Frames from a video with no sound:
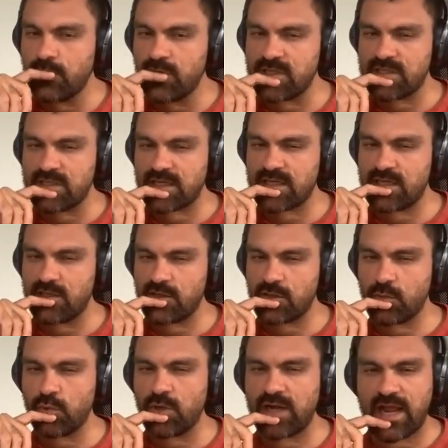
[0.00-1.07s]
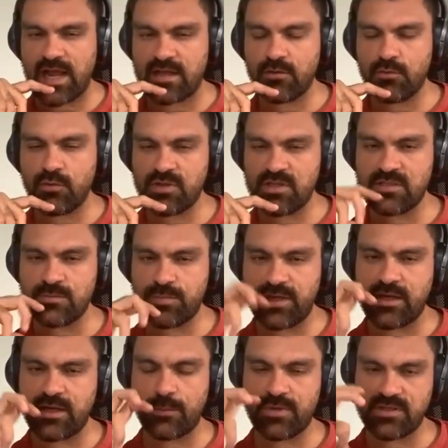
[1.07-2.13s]
But it's not clear what these
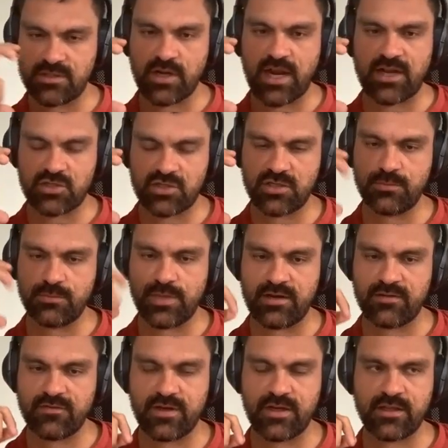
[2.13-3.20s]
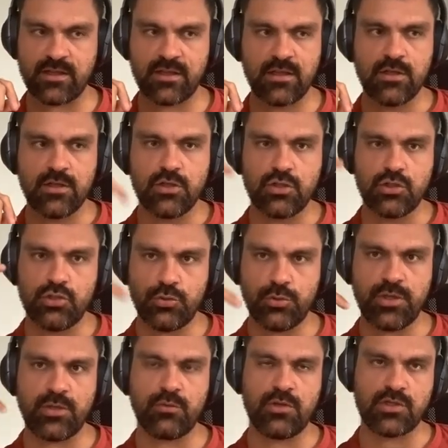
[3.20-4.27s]
big companies are actually benefiting
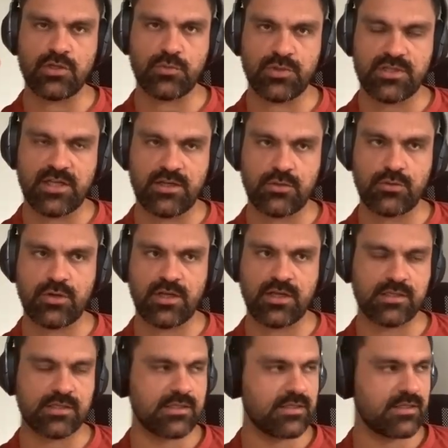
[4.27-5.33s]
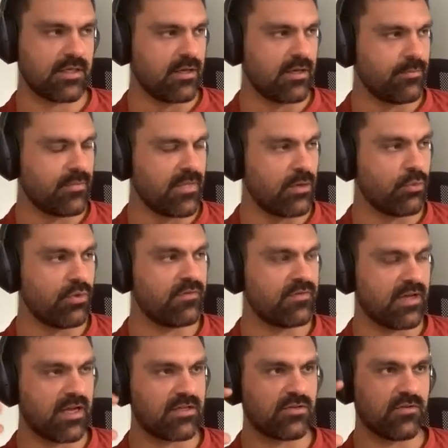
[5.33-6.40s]
doing with those retained earnings. And we've
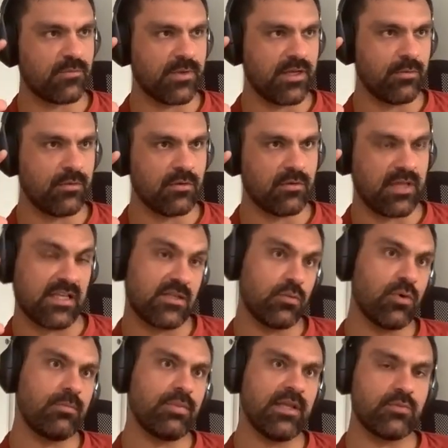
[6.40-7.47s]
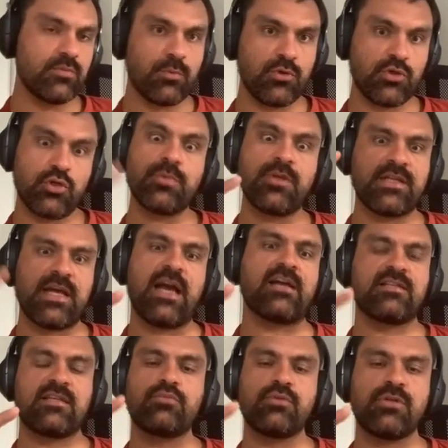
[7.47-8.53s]
not sort of been able. That's the one place where we should be
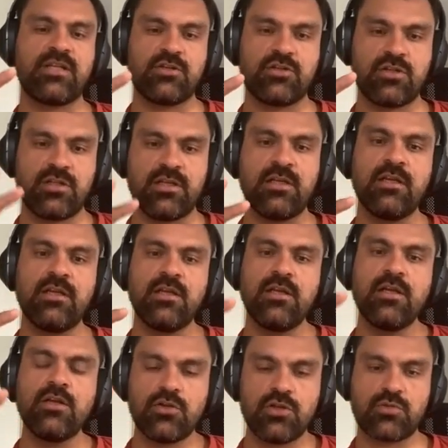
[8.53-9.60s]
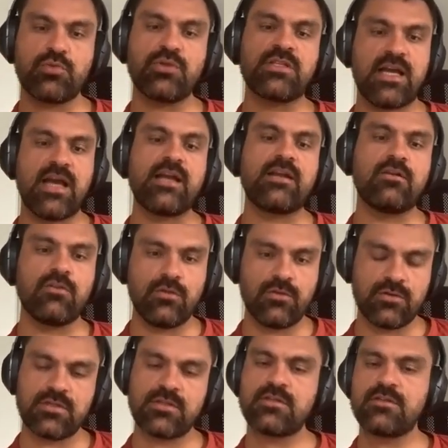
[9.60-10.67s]
taxing potentially. Just recycle
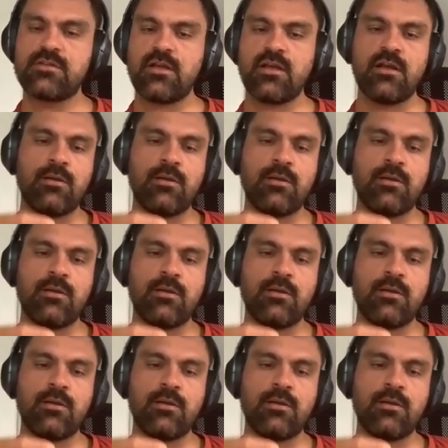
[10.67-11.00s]
those.